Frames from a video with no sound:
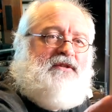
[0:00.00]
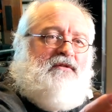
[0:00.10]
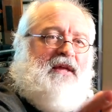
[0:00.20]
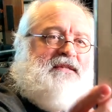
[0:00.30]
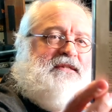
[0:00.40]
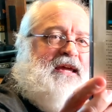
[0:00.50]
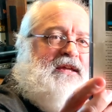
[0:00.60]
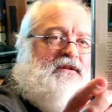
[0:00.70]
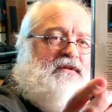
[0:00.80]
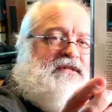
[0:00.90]
so let's
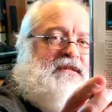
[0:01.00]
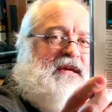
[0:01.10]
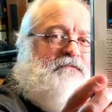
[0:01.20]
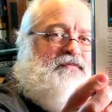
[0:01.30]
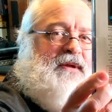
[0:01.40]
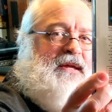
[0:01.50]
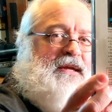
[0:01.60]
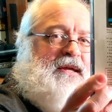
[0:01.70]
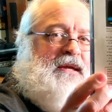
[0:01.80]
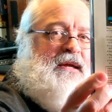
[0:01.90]
get you a sneak
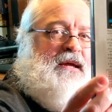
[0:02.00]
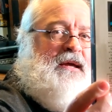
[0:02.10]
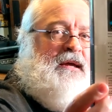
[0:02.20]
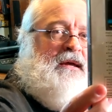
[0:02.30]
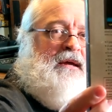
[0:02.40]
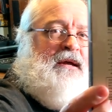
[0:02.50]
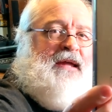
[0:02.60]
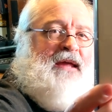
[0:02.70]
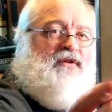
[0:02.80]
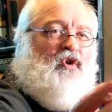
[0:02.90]
peek.
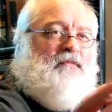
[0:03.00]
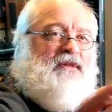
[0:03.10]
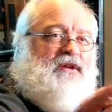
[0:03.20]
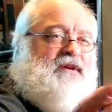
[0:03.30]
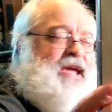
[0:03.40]
Again, normally you